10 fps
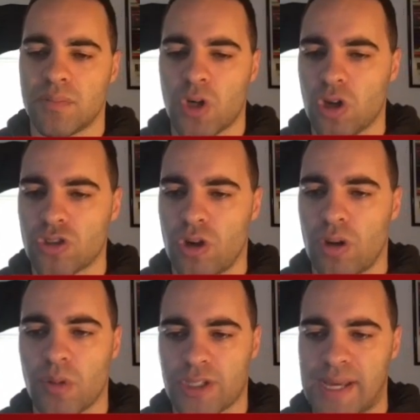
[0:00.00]
card draw,
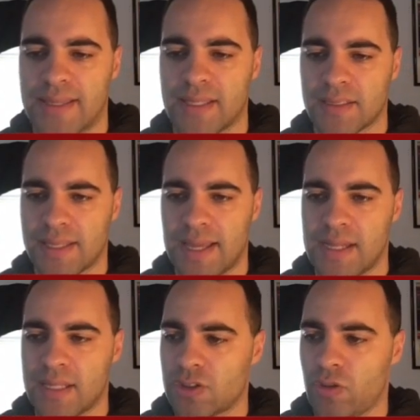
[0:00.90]
Murktide, things like that, I
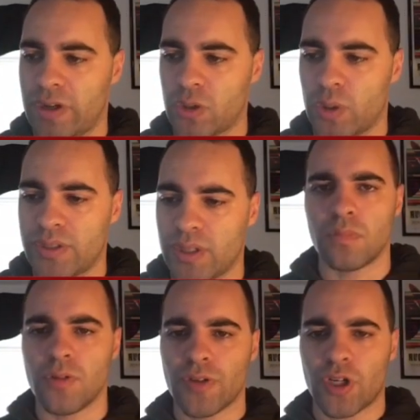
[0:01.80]
think it's a great choice.
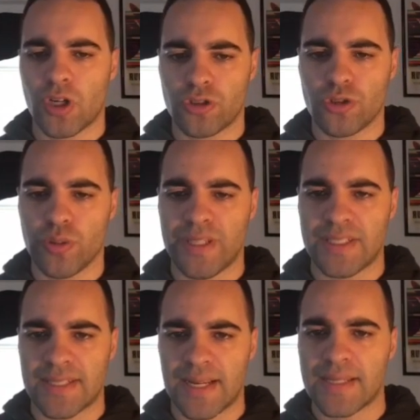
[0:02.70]
Moving on to the
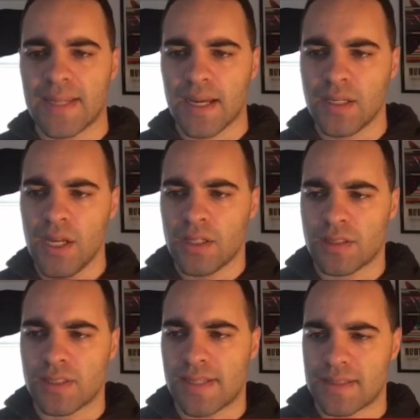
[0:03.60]
second deck. This
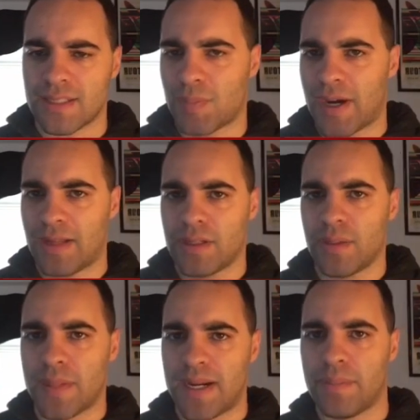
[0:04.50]
is a deck that's
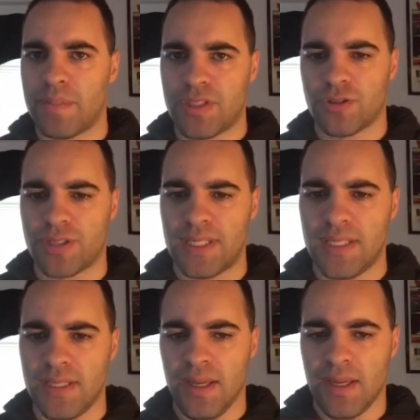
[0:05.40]
piloted by Mr.
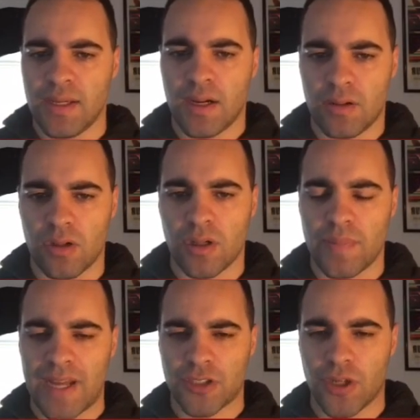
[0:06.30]
T on
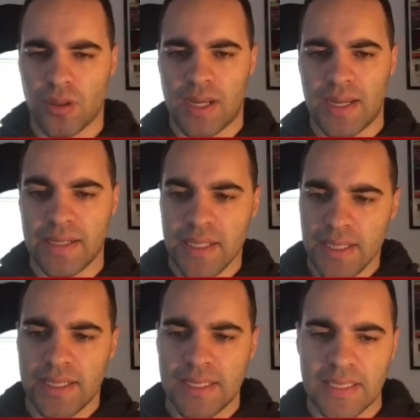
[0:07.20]
Magic Online.
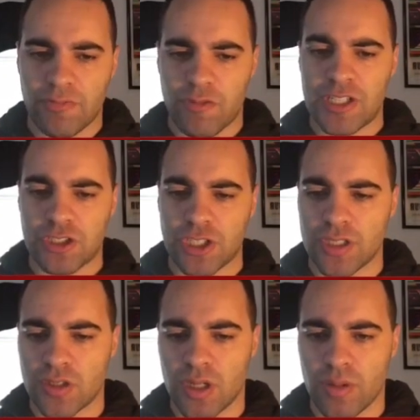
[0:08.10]
He
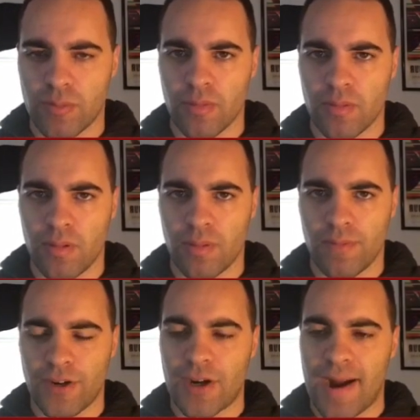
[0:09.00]
finishes very